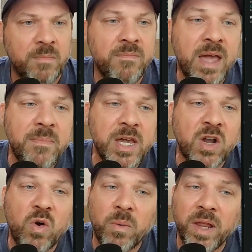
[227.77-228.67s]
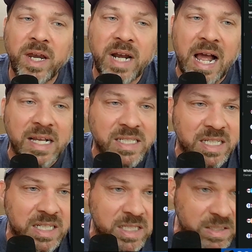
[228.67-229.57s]
maybe a correlated
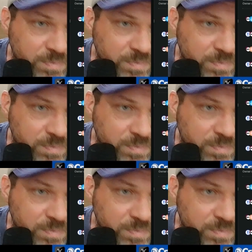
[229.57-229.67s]
asset.